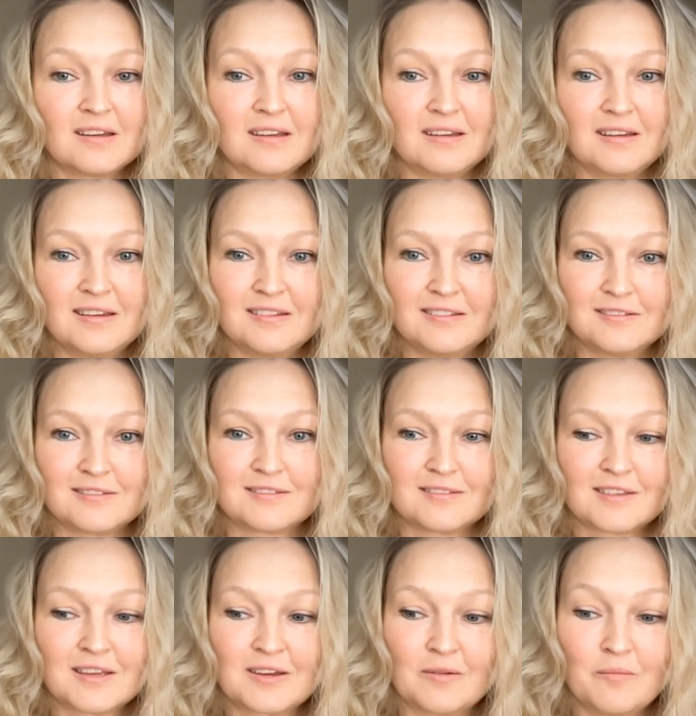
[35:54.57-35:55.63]
And
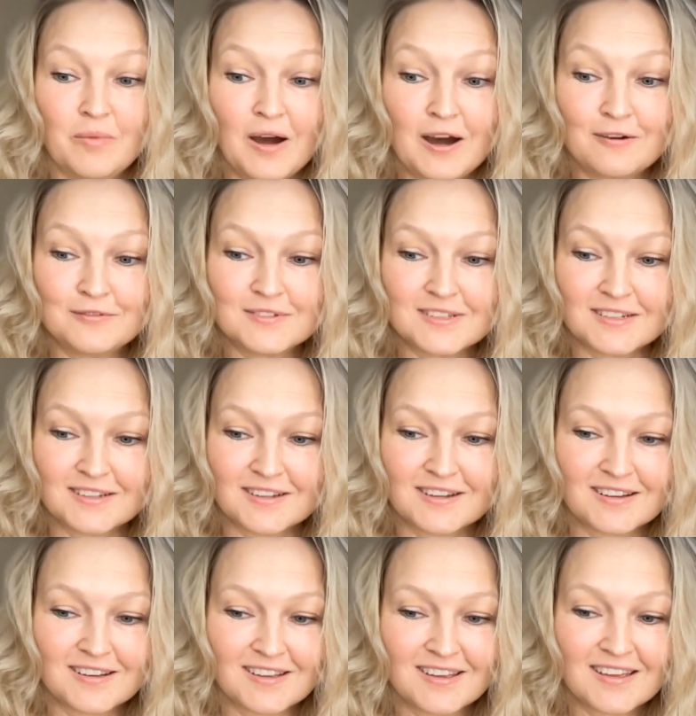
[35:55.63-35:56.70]
compounding
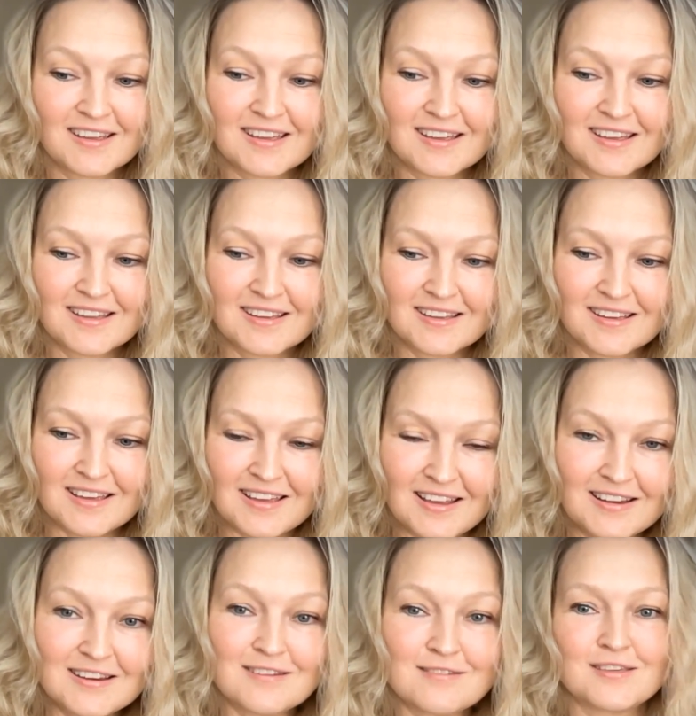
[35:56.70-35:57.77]

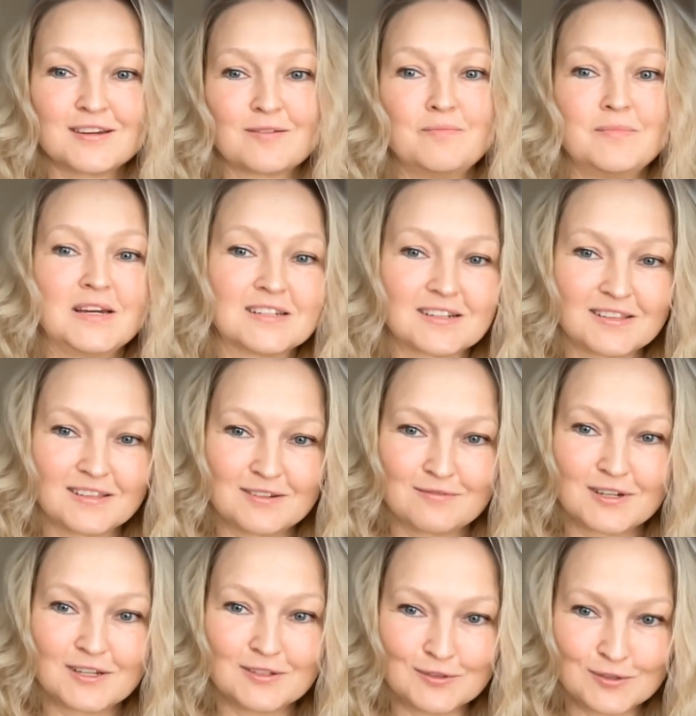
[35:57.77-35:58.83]
anything medically we
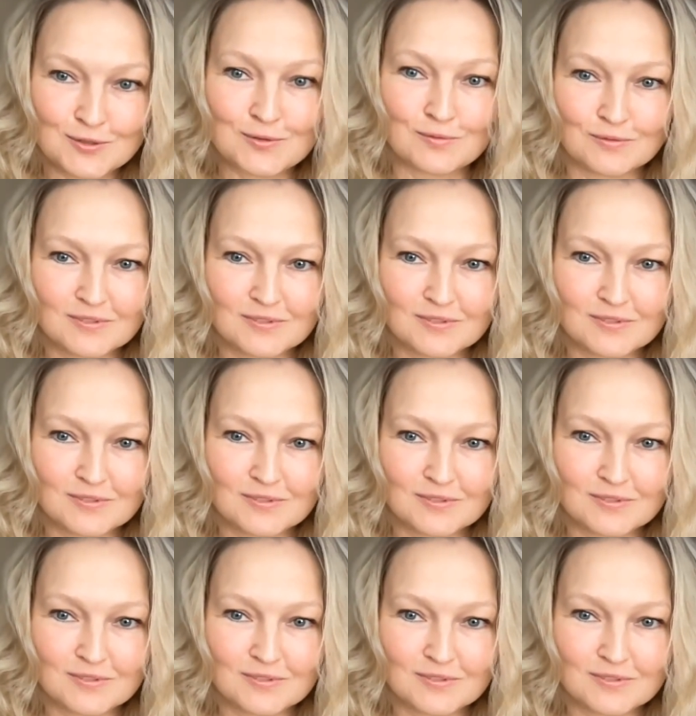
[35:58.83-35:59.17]
can do.